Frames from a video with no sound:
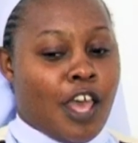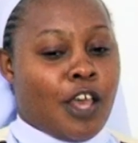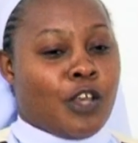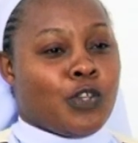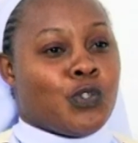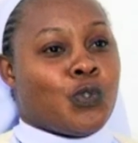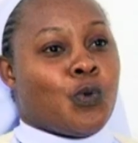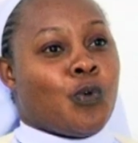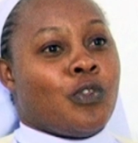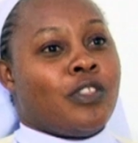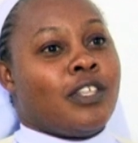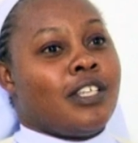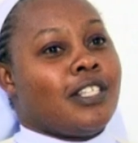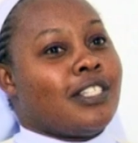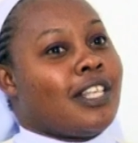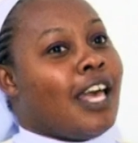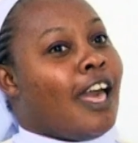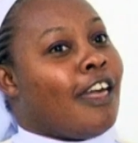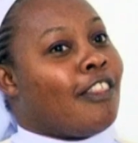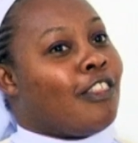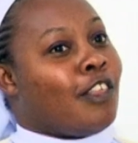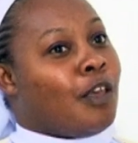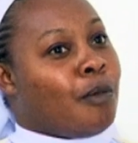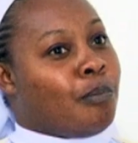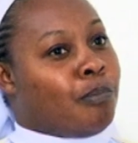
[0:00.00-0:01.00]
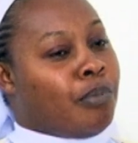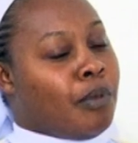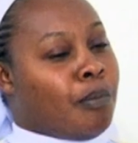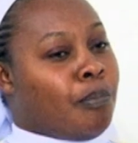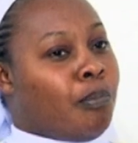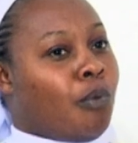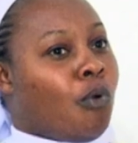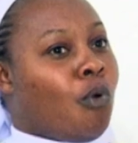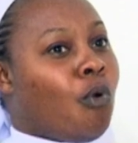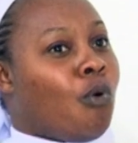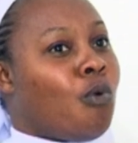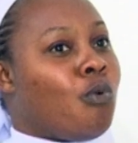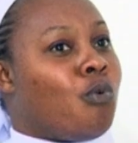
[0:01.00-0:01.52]
So these are the
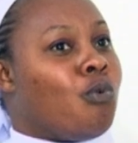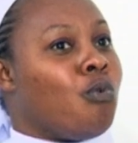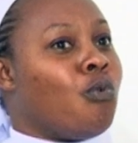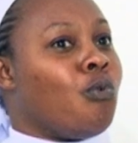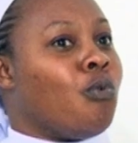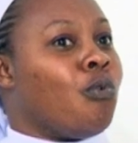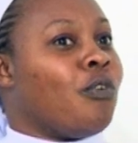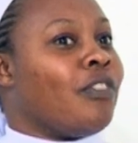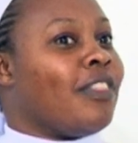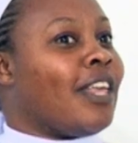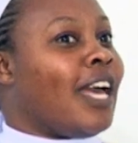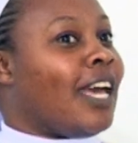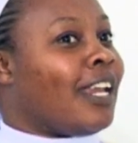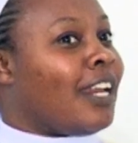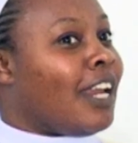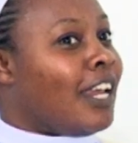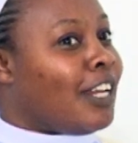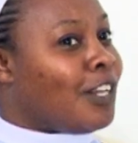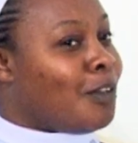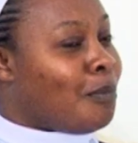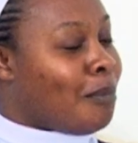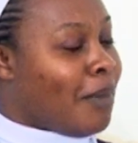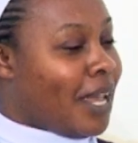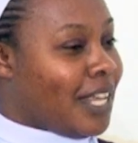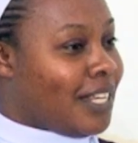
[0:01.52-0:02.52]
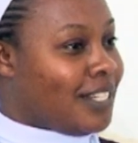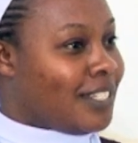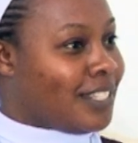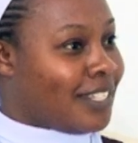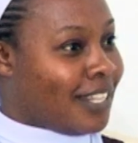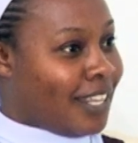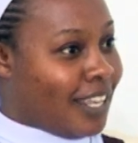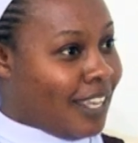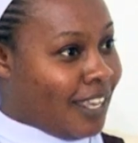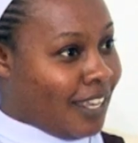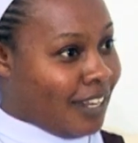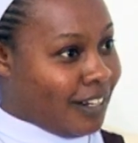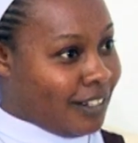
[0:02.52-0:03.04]
people who had my
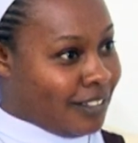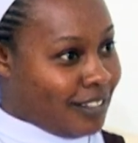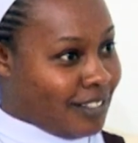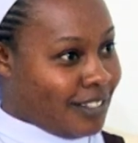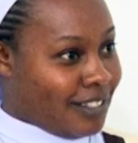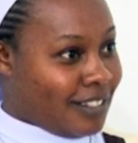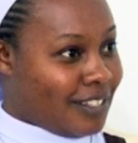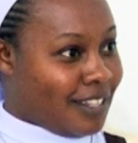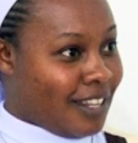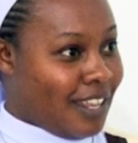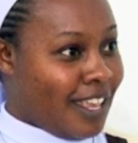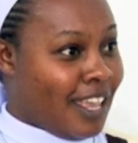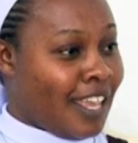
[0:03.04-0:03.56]
skills